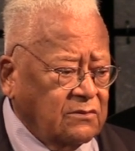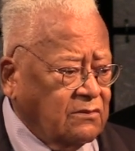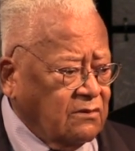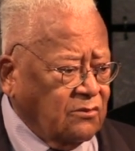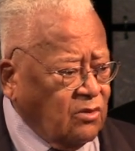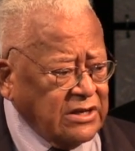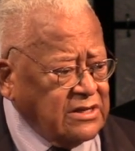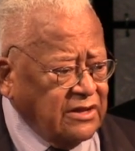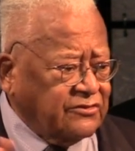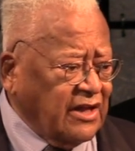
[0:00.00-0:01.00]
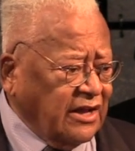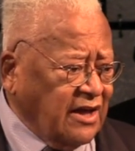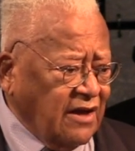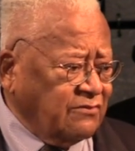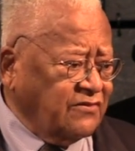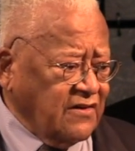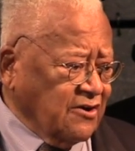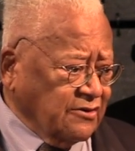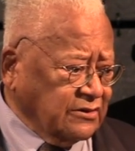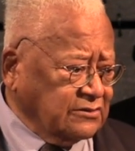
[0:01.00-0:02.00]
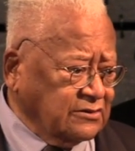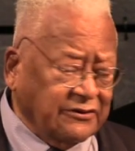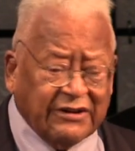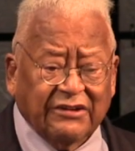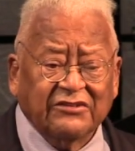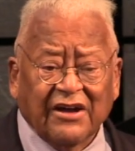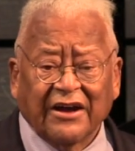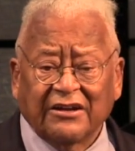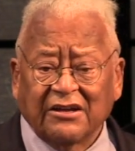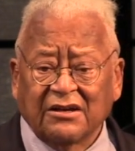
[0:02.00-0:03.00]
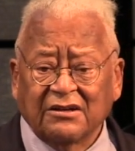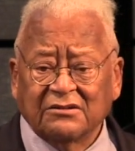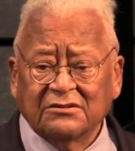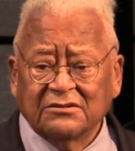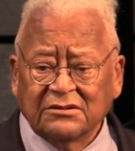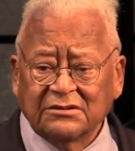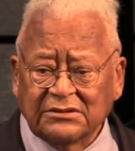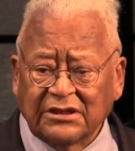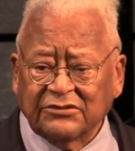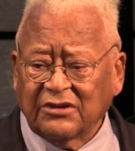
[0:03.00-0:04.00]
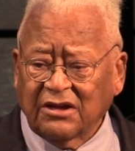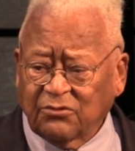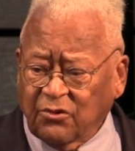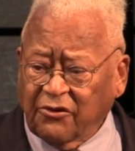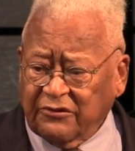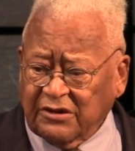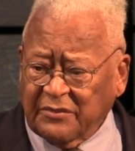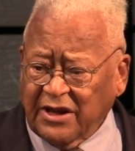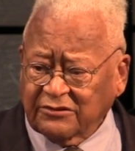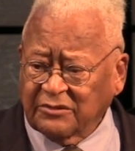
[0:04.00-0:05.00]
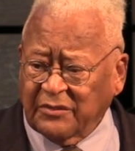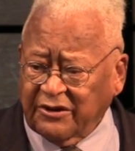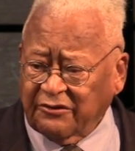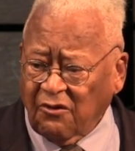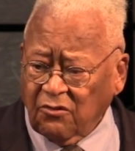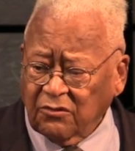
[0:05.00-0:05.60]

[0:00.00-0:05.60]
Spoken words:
where one does not have fear or anxiety, does not worry about tomorrow.